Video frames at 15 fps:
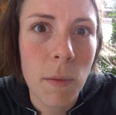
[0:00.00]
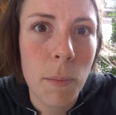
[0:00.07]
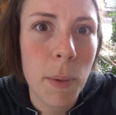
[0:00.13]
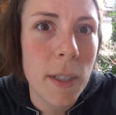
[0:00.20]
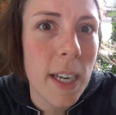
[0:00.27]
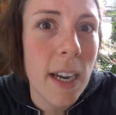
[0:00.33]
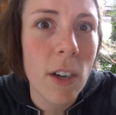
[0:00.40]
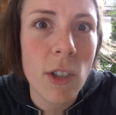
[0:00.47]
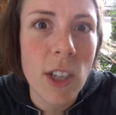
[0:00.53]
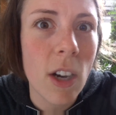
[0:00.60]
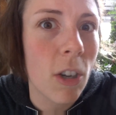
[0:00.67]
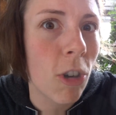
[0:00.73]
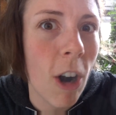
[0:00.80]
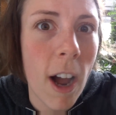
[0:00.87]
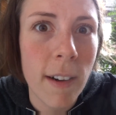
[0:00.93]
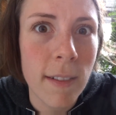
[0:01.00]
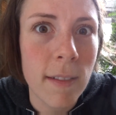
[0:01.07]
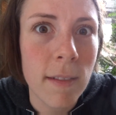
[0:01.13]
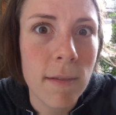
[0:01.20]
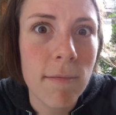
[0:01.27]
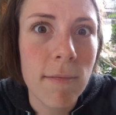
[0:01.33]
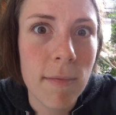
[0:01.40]
potatoes au gratin.
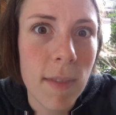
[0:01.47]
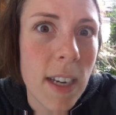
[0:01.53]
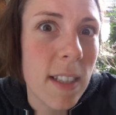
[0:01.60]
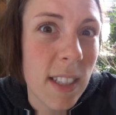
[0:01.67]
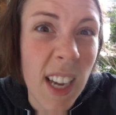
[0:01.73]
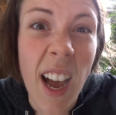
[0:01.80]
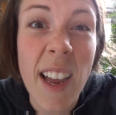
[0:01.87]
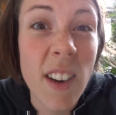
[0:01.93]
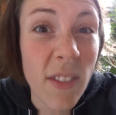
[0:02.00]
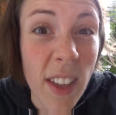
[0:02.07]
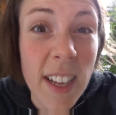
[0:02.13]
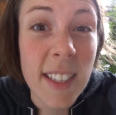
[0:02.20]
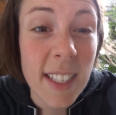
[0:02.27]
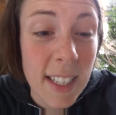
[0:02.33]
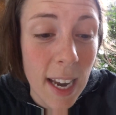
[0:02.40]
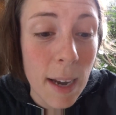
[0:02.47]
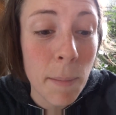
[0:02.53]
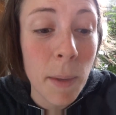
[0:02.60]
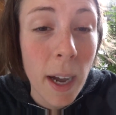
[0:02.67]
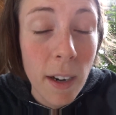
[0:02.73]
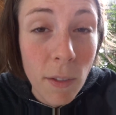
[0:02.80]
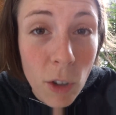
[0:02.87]
It's kind of that
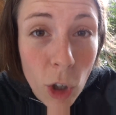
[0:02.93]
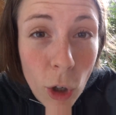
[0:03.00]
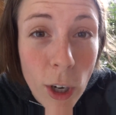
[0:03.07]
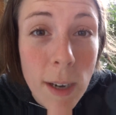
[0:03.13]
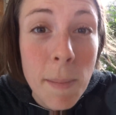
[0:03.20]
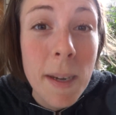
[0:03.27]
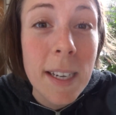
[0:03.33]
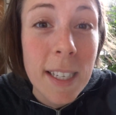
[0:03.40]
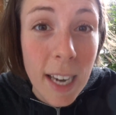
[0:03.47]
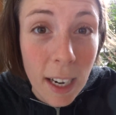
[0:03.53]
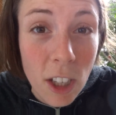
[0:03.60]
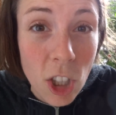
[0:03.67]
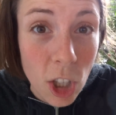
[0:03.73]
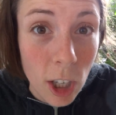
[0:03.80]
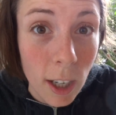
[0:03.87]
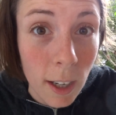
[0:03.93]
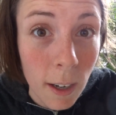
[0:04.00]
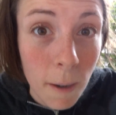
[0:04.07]
same kind of creamy texture.